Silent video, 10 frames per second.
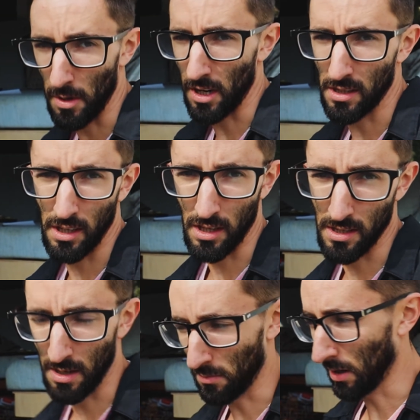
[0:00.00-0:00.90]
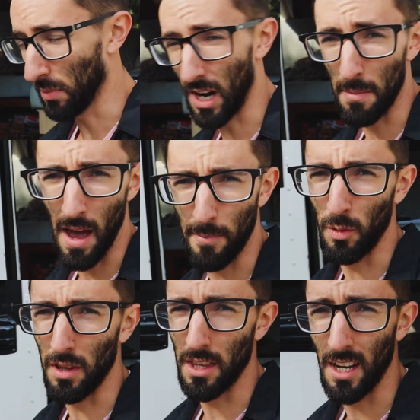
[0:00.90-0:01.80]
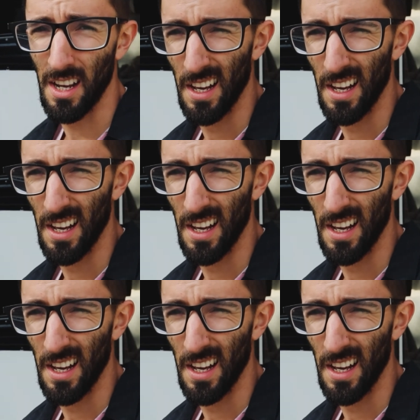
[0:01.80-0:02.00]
mean, it's like the same thing. But I'm happy with it.